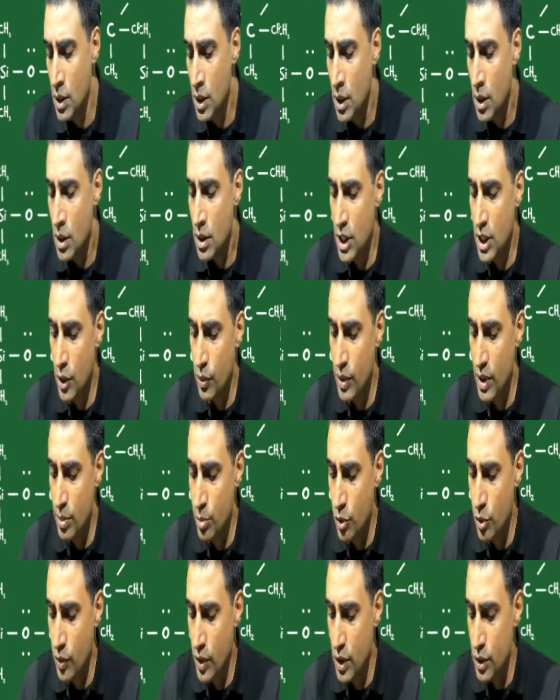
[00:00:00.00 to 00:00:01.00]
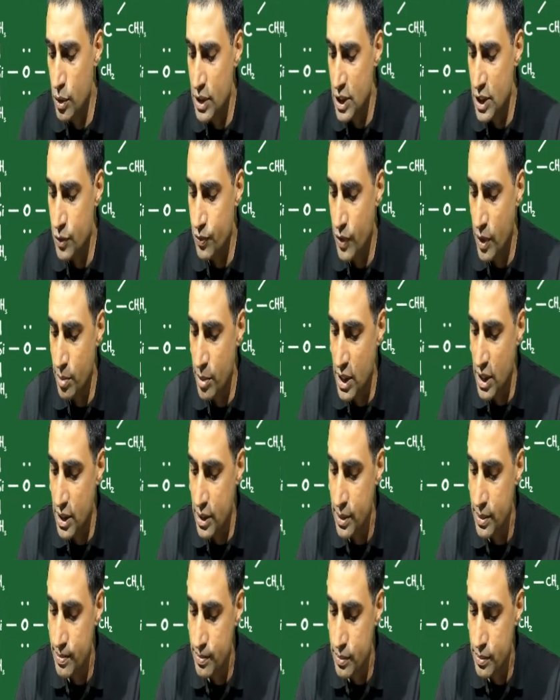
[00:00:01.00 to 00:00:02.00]
Now we'll move on to this
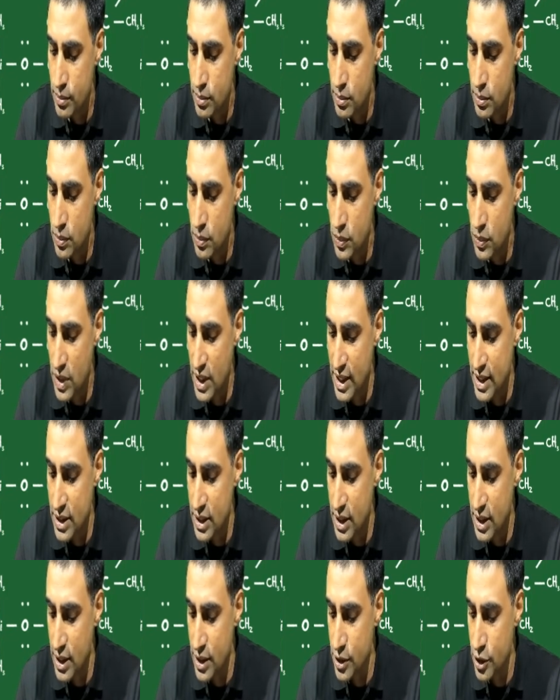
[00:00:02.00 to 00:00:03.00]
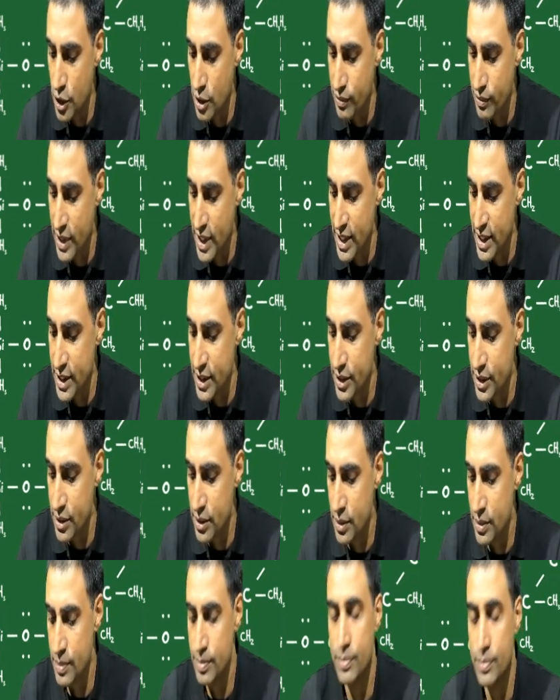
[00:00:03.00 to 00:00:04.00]
formula, that is energy of
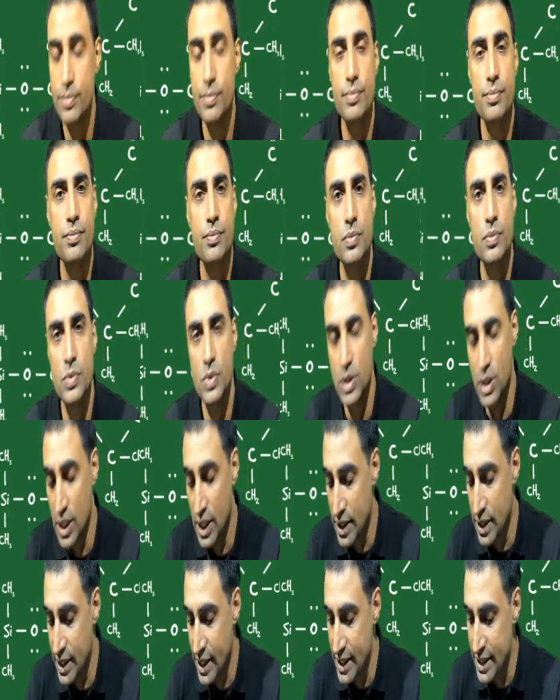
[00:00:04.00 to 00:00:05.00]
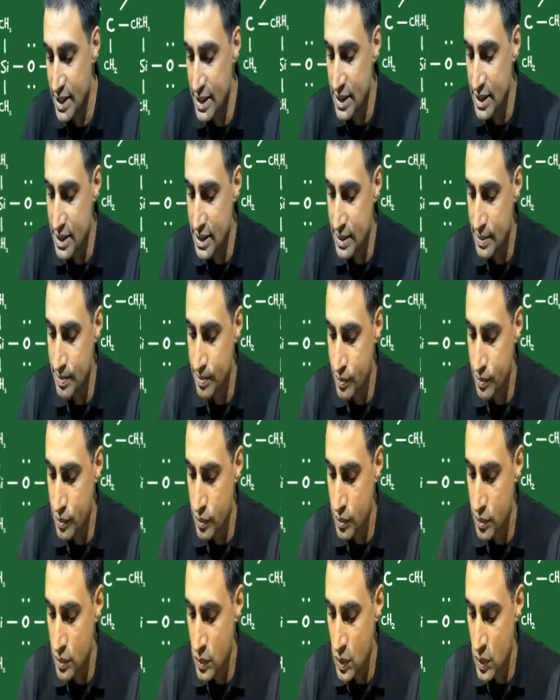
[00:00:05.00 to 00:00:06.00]
radiation. I'll write this.
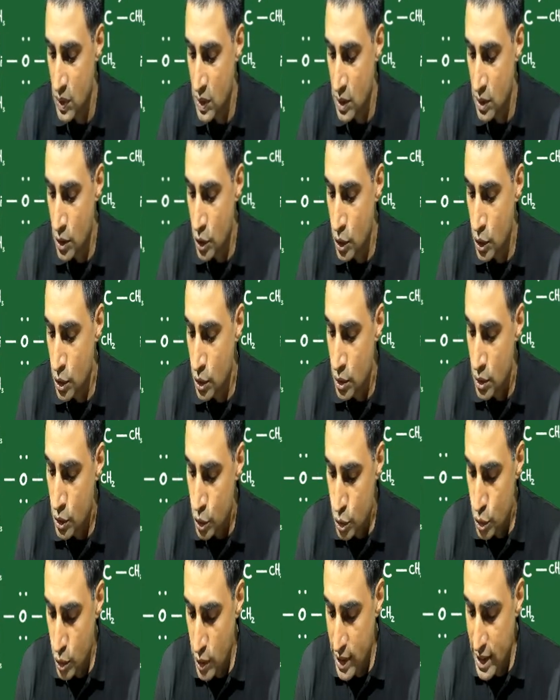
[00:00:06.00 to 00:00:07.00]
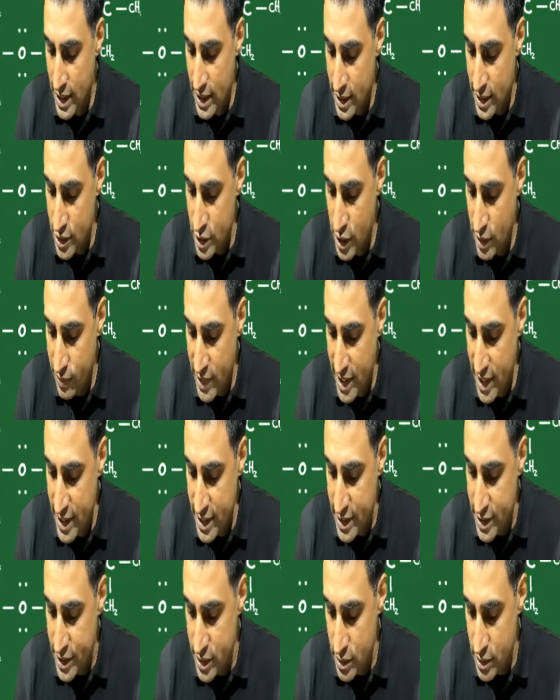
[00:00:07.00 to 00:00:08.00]
So energy of
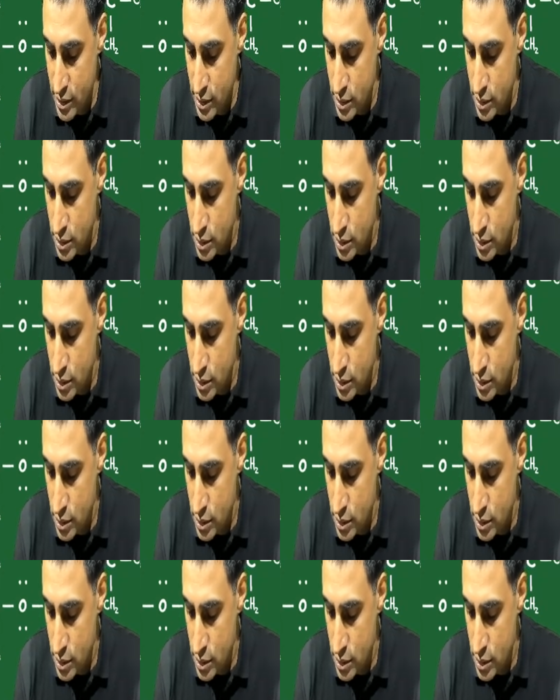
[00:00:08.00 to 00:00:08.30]
radiation,